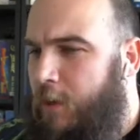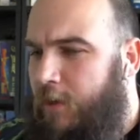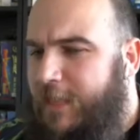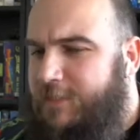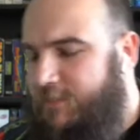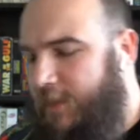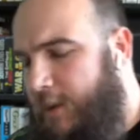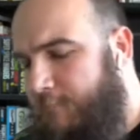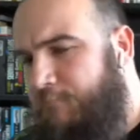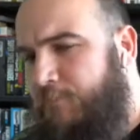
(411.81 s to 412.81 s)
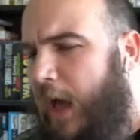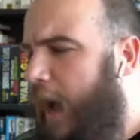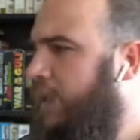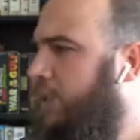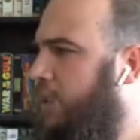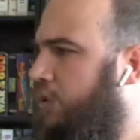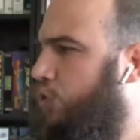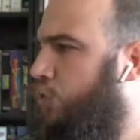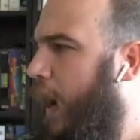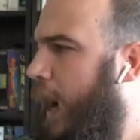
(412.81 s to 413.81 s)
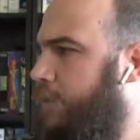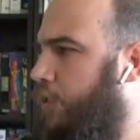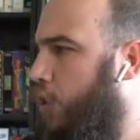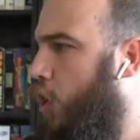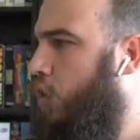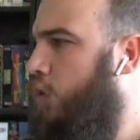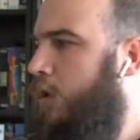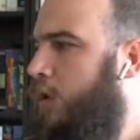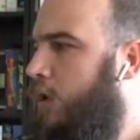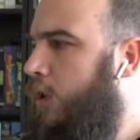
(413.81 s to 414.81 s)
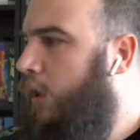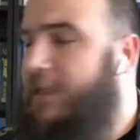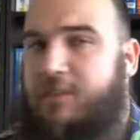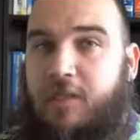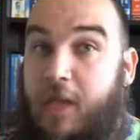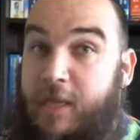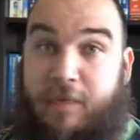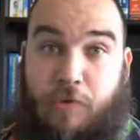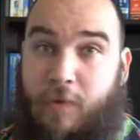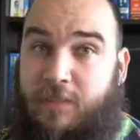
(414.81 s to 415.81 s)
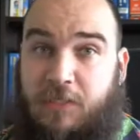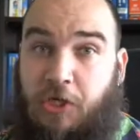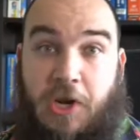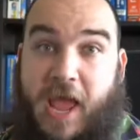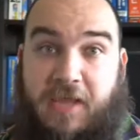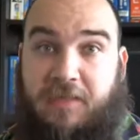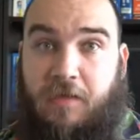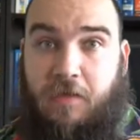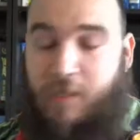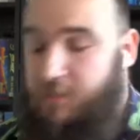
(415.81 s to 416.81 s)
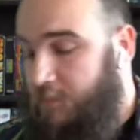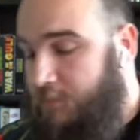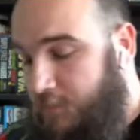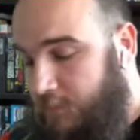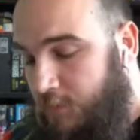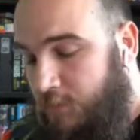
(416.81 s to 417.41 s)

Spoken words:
Let's say I need to, I don't know, list AWS Connect instances.